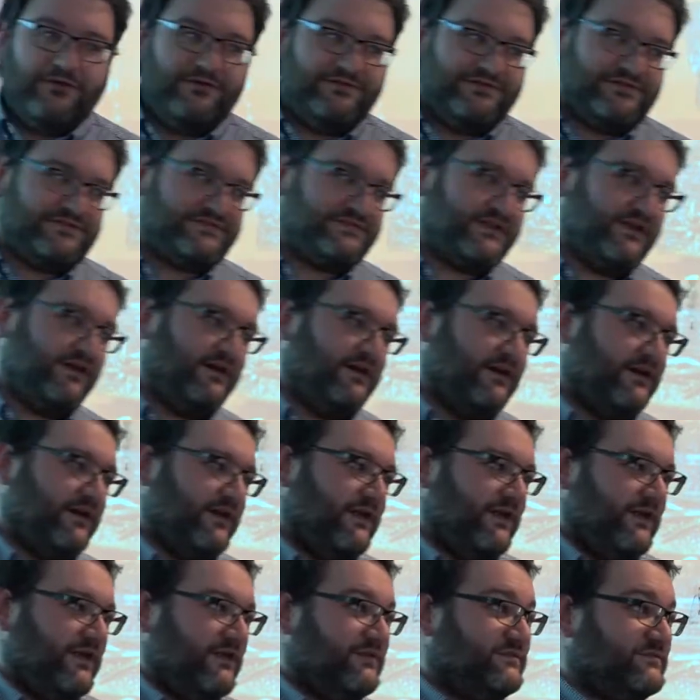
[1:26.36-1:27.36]
in the
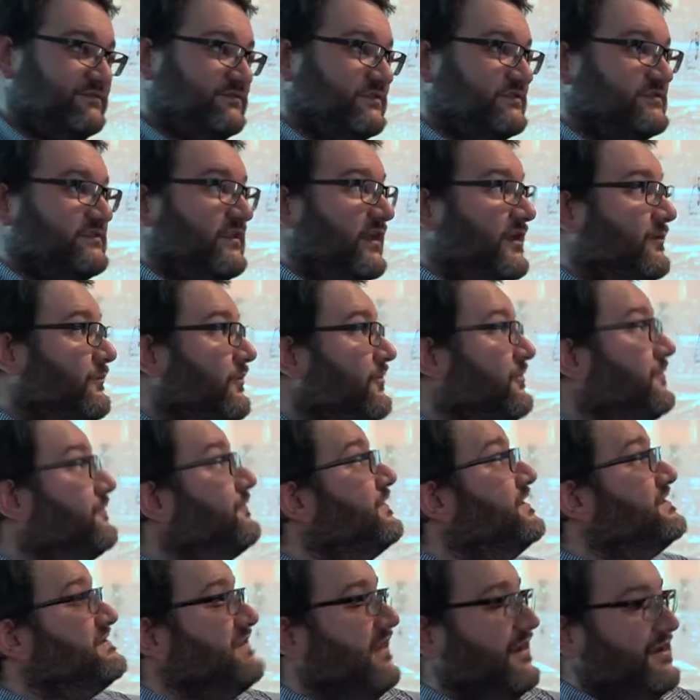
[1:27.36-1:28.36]
sky is just like one of
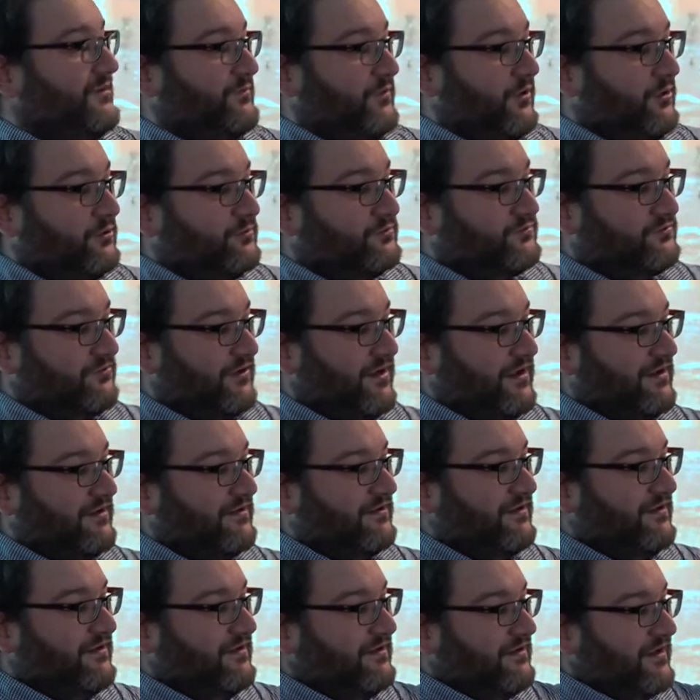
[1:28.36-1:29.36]
these light bulbs, right?
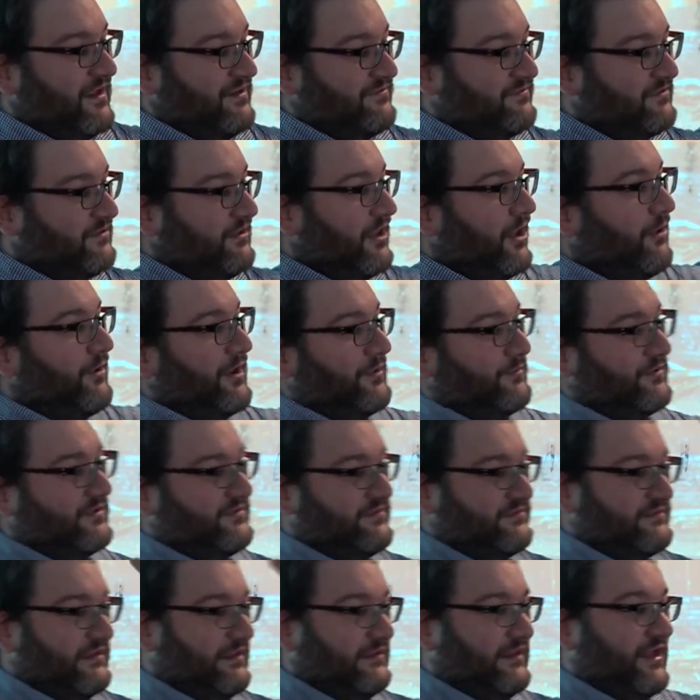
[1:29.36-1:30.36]
It's glowing
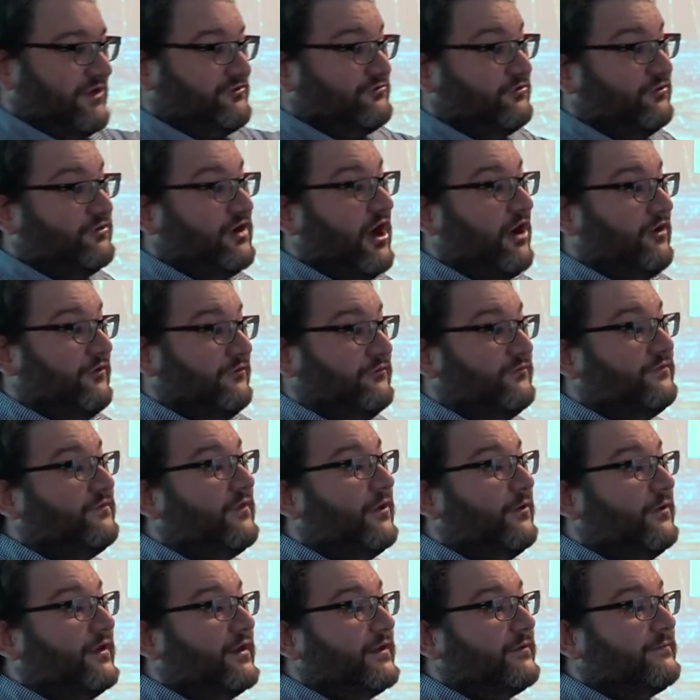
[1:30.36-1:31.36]
because there's an electrical current
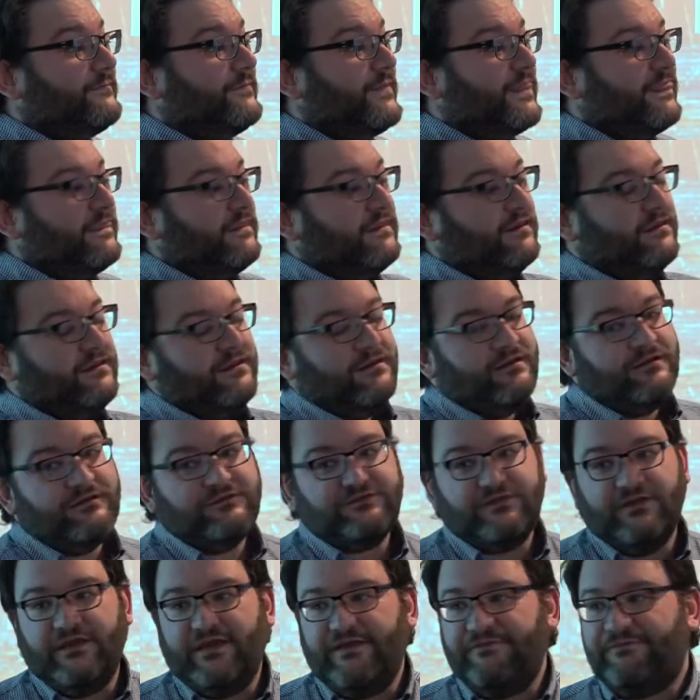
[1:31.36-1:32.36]
flowing.
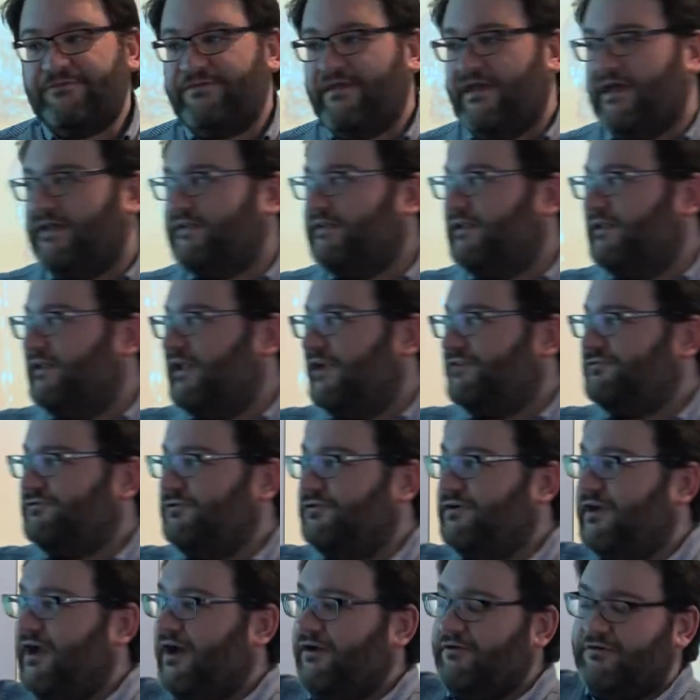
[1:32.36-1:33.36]
So if that electrical
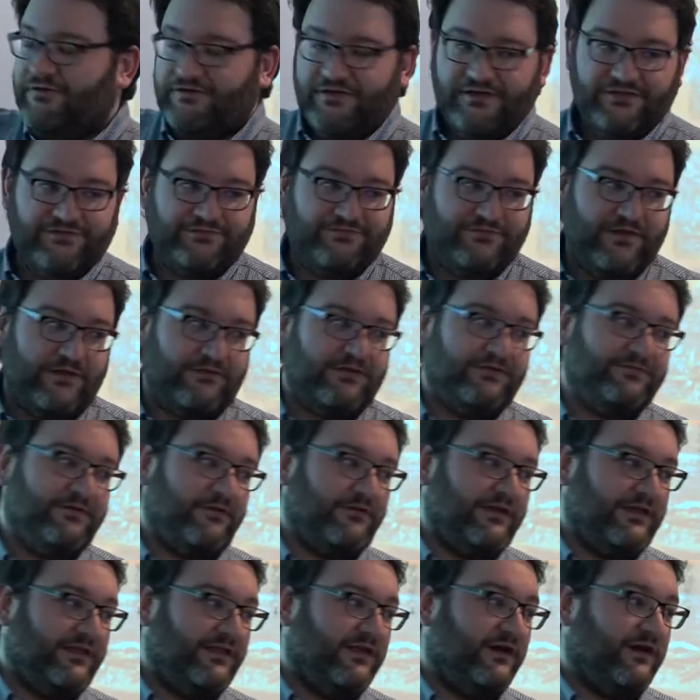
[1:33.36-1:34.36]
current is very,
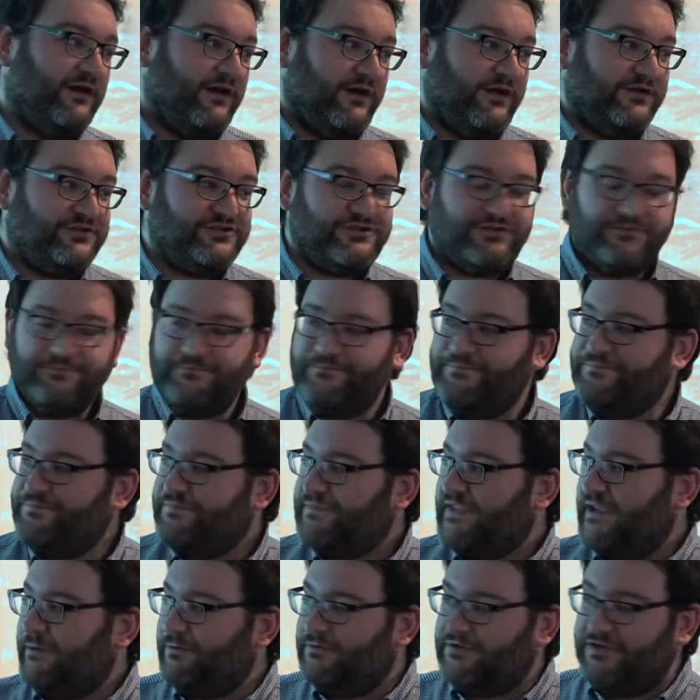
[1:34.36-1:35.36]
very large,
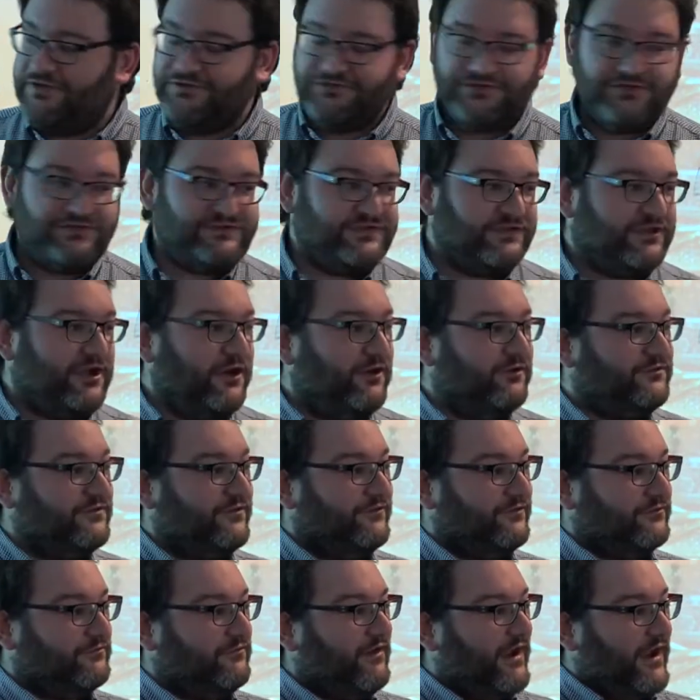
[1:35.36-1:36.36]
it will induce a current in
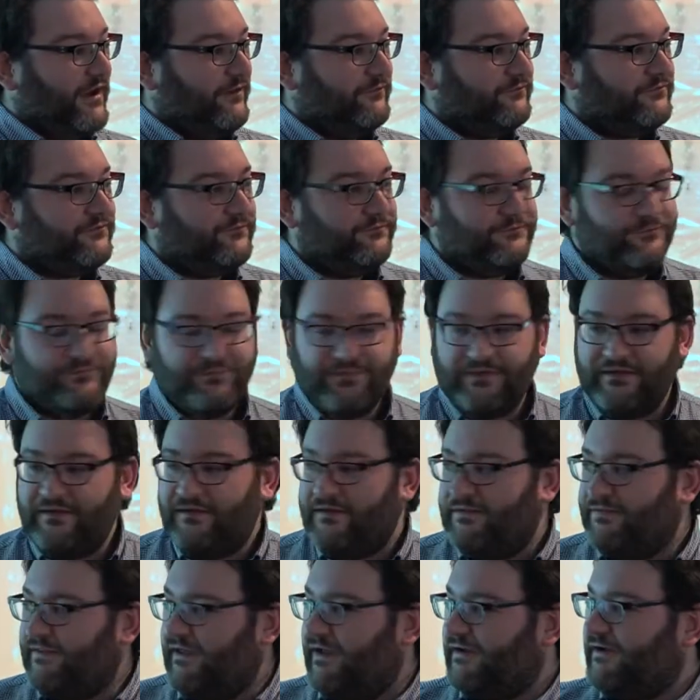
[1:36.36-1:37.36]
the ground.
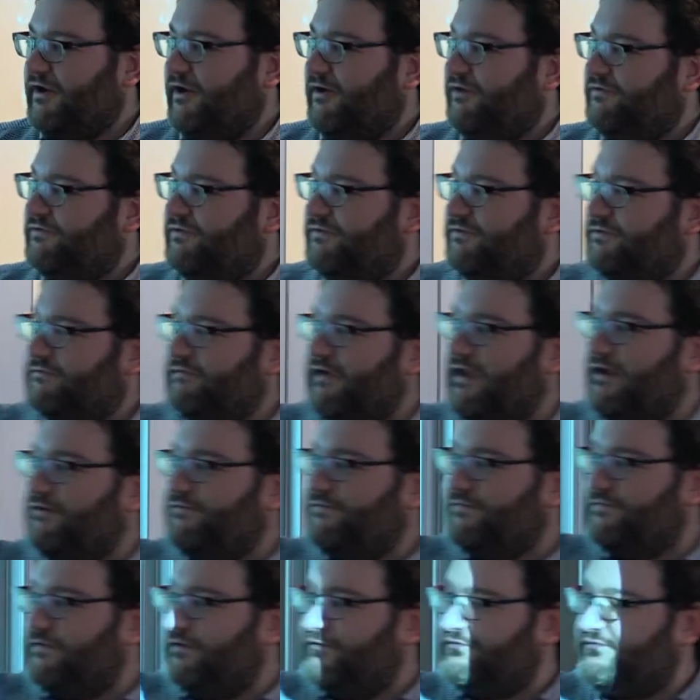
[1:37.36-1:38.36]
That current in the ground
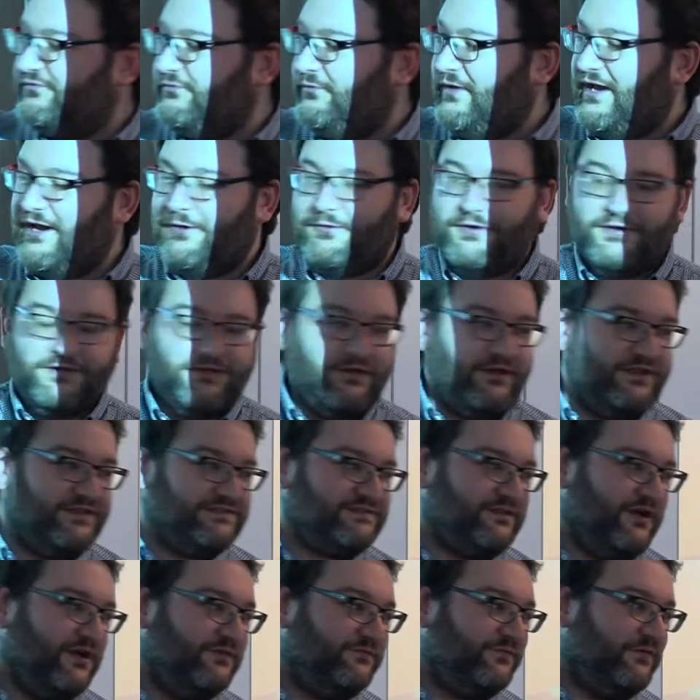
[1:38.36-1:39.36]
flows through our
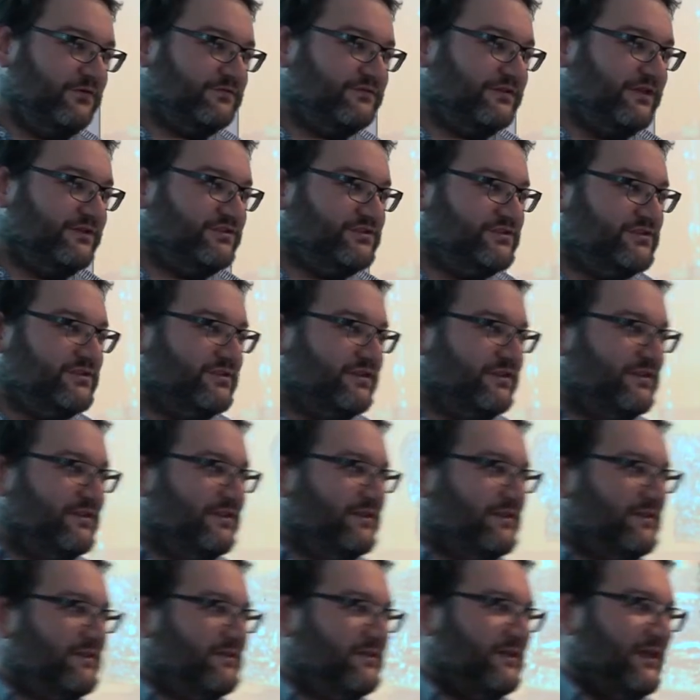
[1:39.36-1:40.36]
nice high voltage
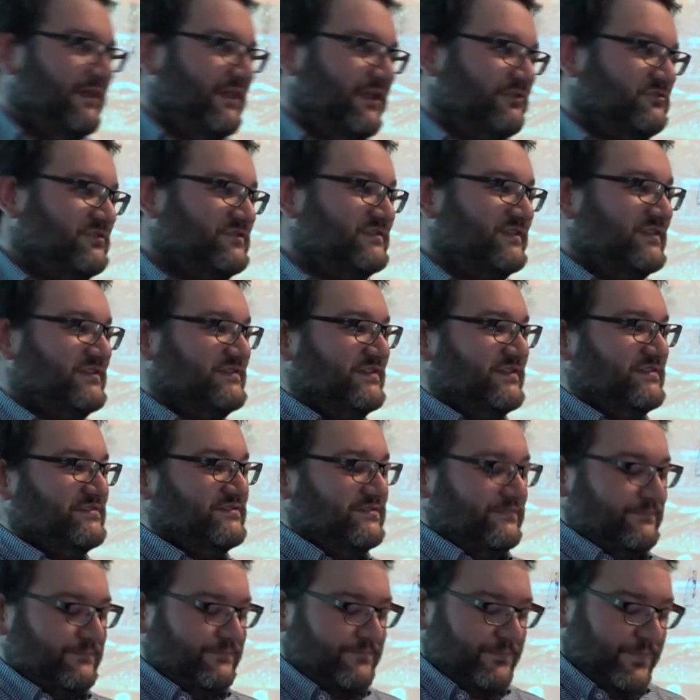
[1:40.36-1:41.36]
electricity
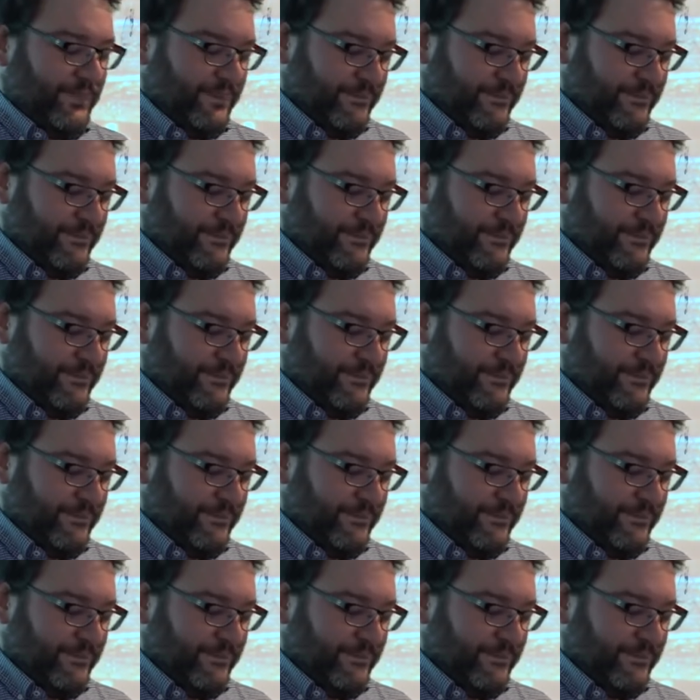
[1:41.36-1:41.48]
system.